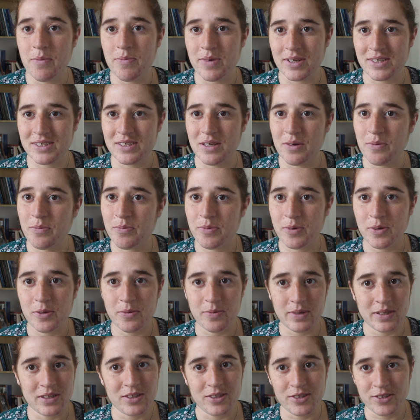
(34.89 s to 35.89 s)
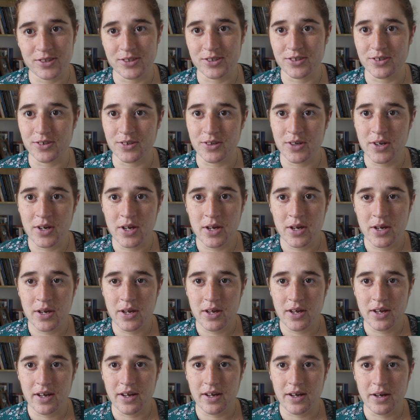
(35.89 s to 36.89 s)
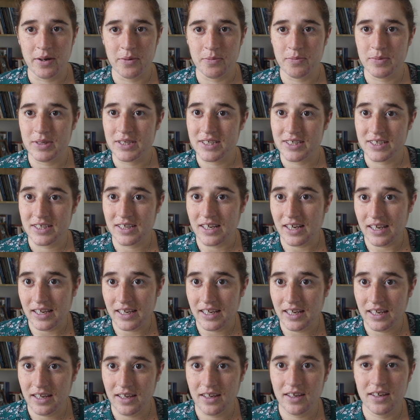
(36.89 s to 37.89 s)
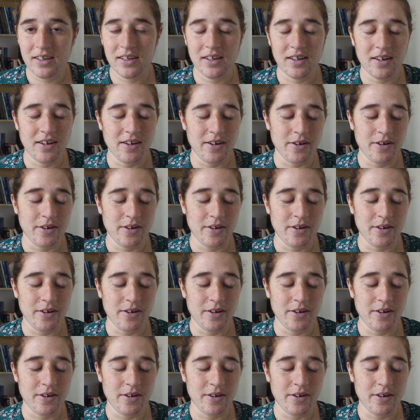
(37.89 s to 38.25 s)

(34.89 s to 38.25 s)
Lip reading: example, but also Jin Lee.